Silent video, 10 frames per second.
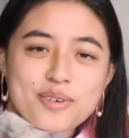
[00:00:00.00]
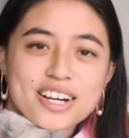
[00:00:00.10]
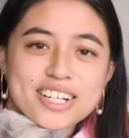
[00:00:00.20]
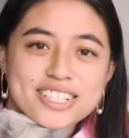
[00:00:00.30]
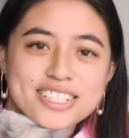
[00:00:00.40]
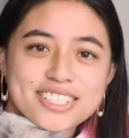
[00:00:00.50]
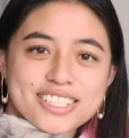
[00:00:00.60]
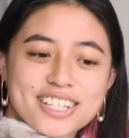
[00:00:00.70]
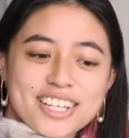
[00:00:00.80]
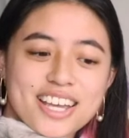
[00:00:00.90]
But
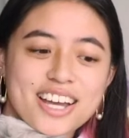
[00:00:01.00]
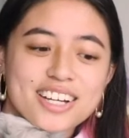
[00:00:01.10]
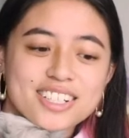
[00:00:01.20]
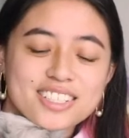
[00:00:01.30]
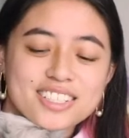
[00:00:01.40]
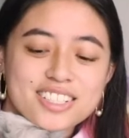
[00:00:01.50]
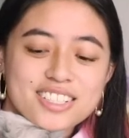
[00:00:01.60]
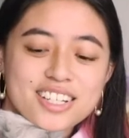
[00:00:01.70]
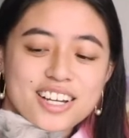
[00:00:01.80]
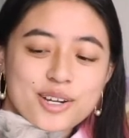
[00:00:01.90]
yeah,
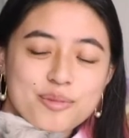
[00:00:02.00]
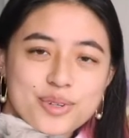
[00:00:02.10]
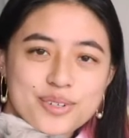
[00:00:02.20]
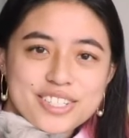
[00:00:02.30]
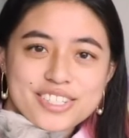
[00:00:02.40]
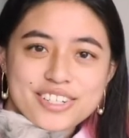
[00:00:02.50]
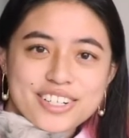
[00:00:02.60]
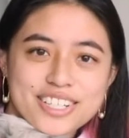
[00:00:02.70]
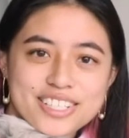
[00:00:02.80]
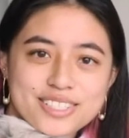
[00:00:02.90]
hope you
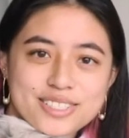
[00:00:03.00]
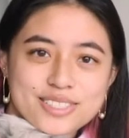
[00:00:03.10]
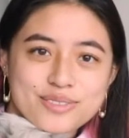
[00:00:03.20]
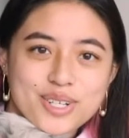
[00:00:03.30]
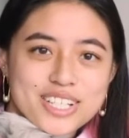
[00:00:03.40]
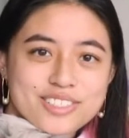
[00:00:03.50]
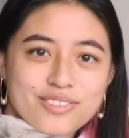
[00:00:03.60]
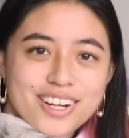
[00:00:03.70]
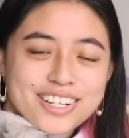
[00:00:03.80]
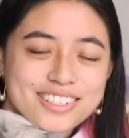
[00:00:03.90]
enjoy this week's
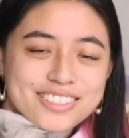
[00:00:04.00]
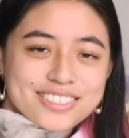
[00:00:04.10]
vlog.